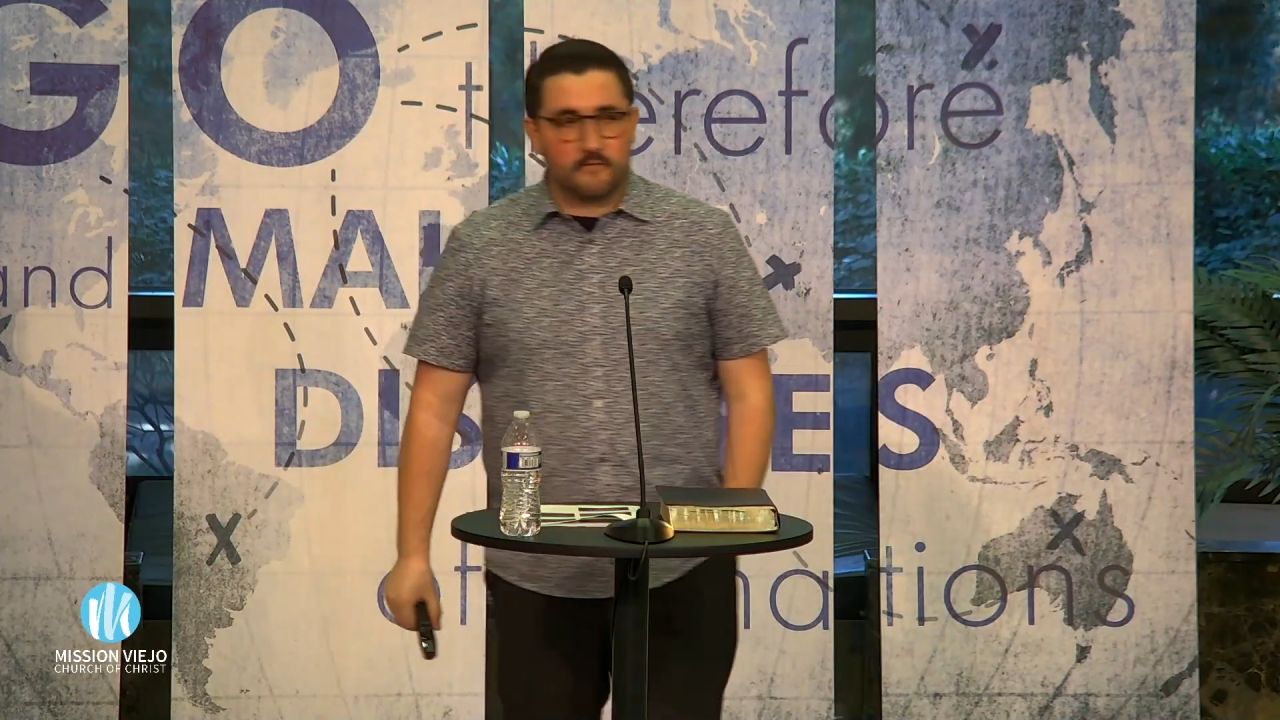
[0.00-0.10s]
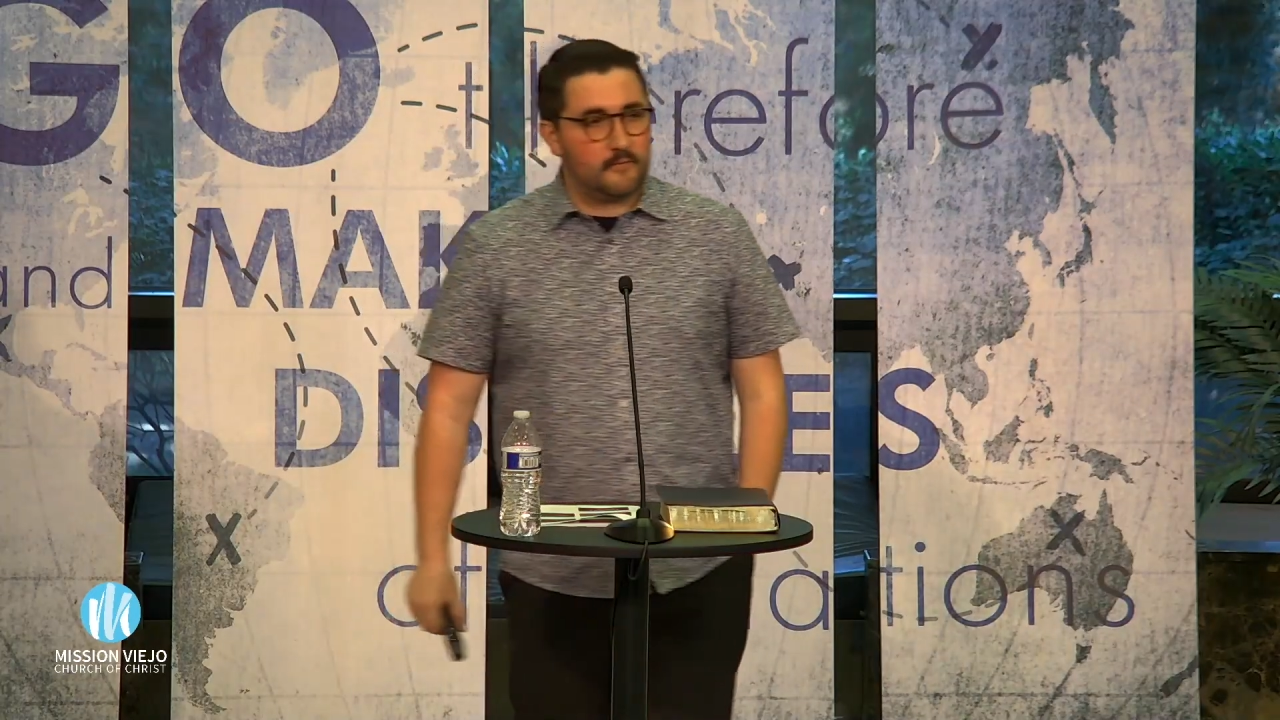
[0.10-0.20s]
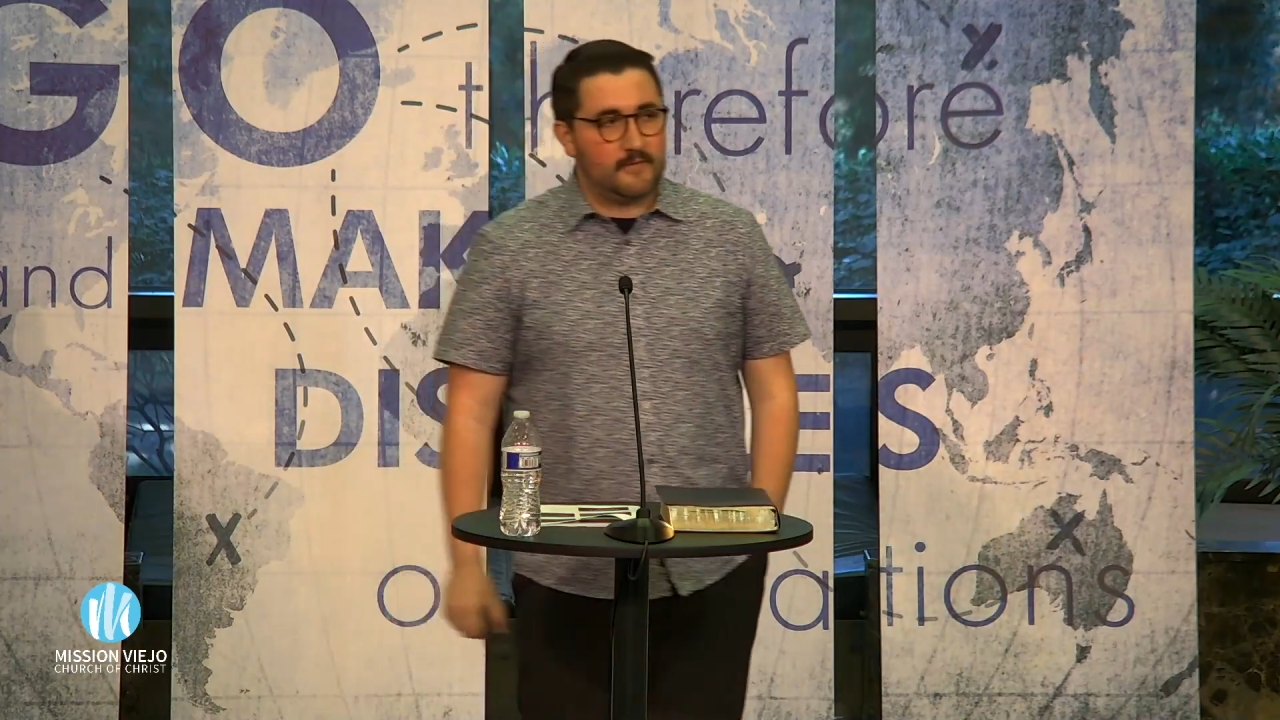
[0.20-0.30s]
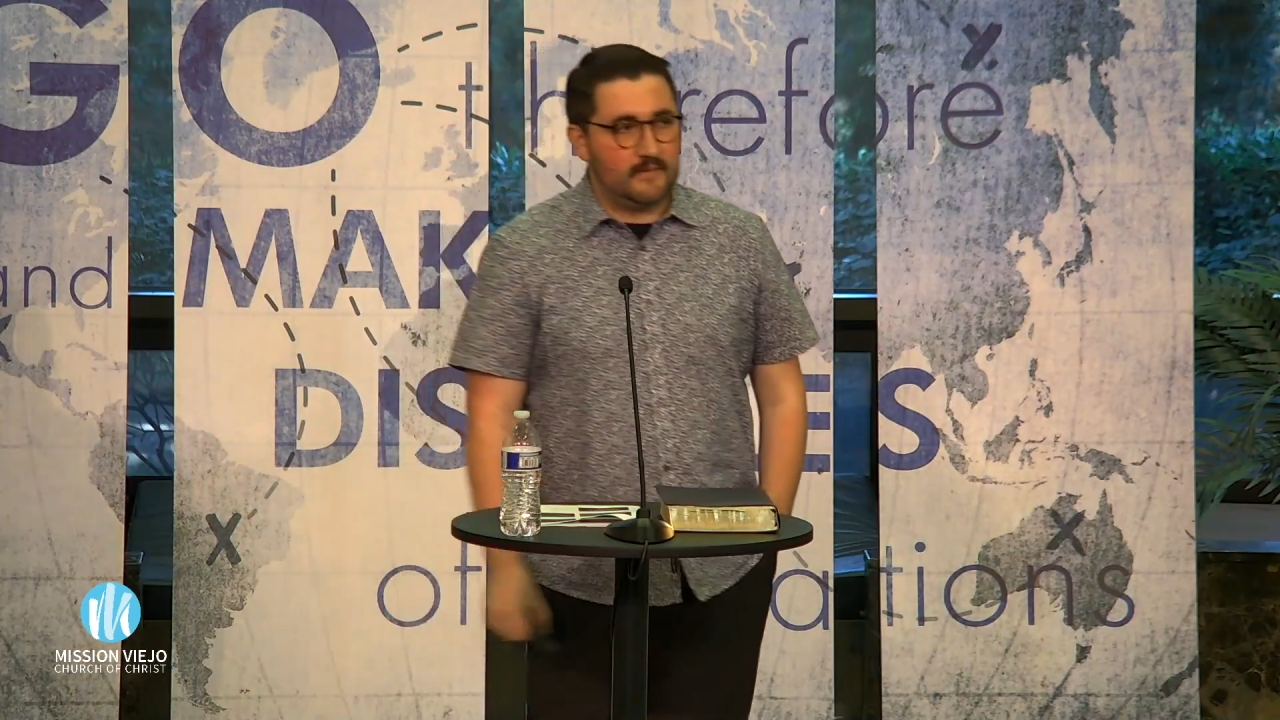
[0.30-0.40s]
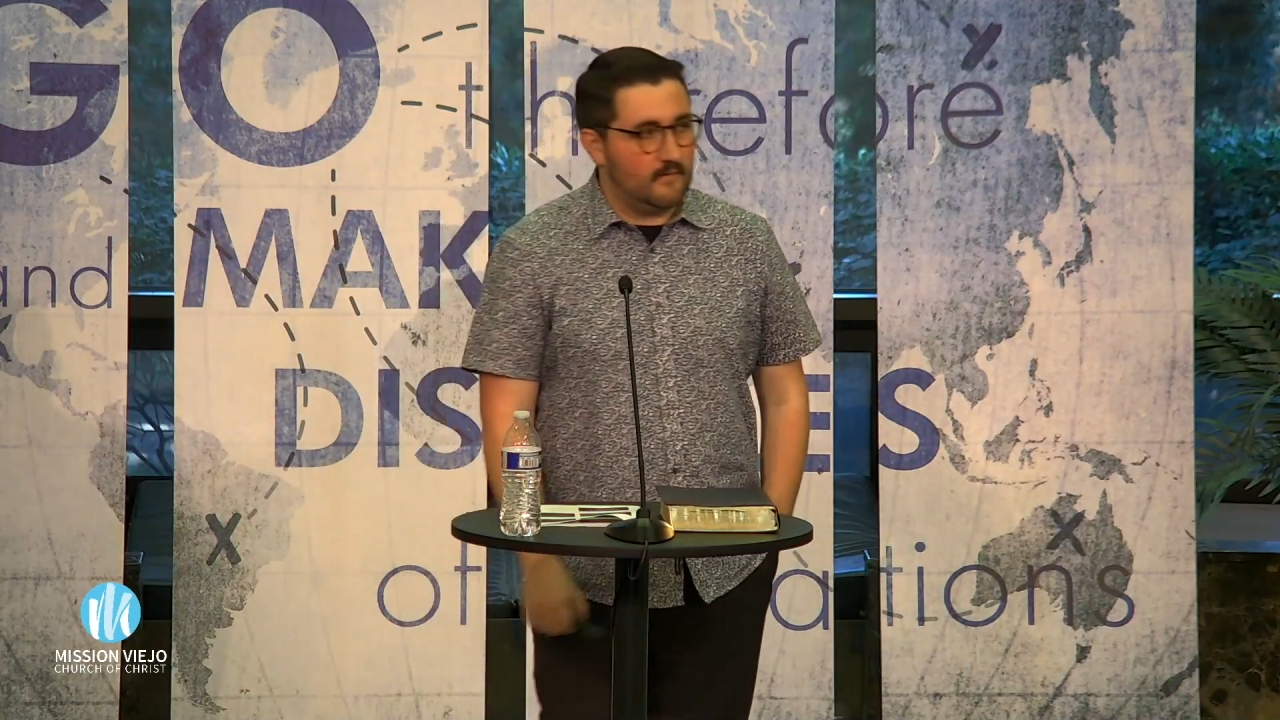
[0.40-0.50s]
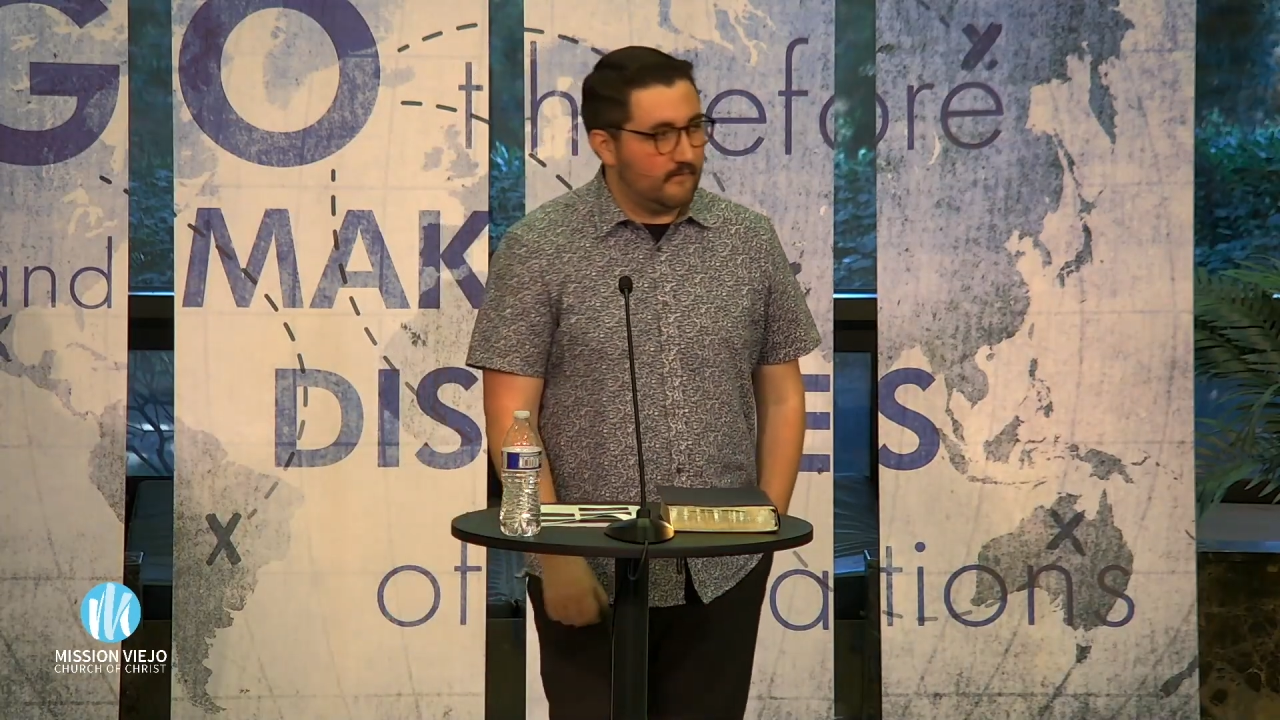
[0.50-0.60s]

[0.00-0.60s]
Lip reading: Joshua